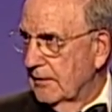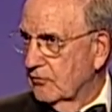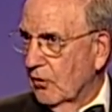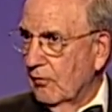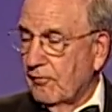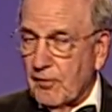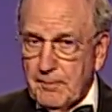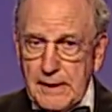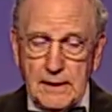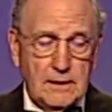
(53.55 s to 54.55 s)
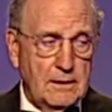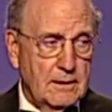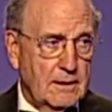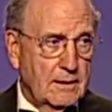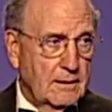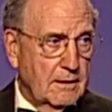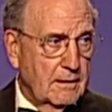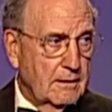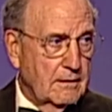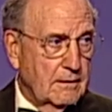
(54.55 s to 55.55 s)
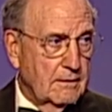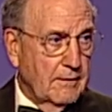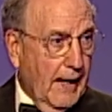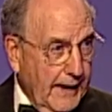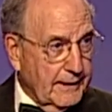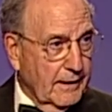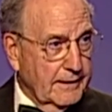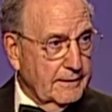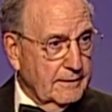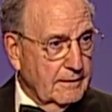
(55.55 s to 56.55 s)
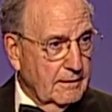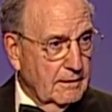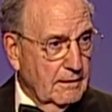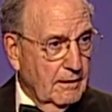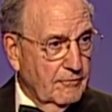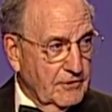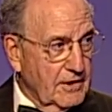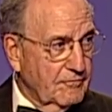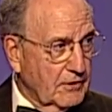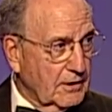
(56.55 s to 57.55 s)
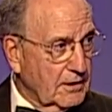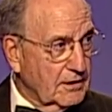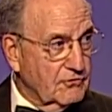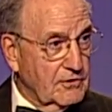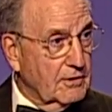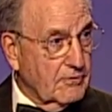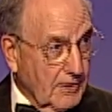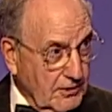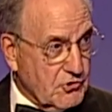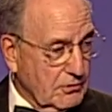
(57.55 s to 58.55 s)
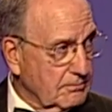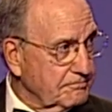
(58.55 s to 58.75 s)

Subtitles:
so for me, the highlight of the evening is the introduction.